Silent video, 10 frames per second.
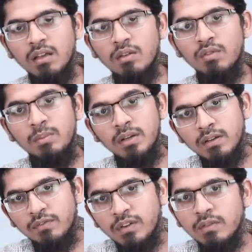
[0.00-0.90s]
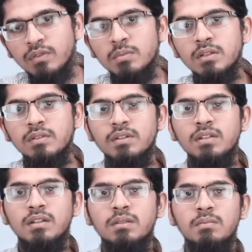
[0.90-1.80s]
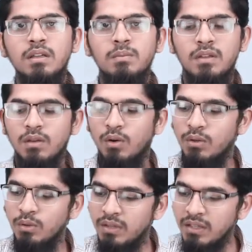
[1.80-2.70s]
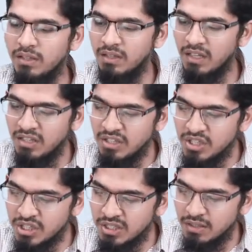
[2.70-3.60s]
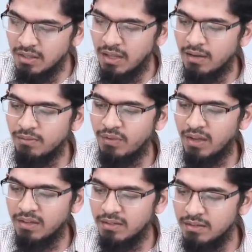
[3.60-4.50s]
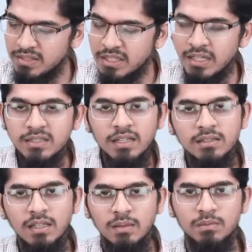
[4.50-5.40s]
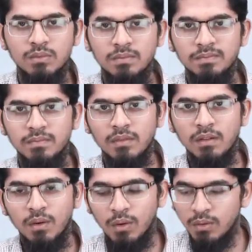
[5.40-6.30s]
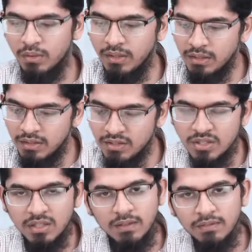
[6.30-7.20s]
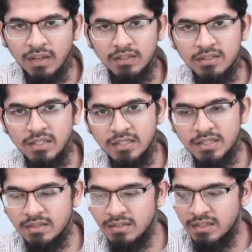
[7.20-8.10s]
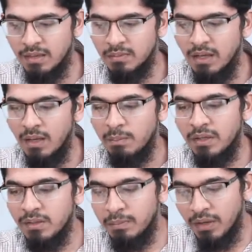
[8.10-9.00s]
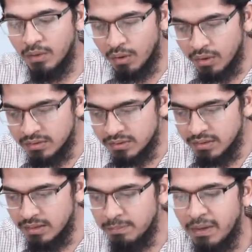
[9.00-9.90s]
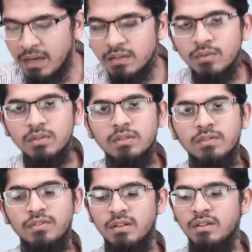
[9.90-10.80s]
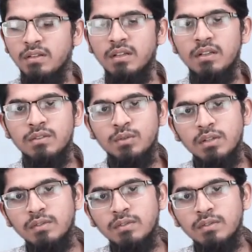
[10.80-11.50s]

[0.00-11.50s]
will be different from the work done by B, although their initial and final states are same. although their initial and final states are same, but because their path was different, so the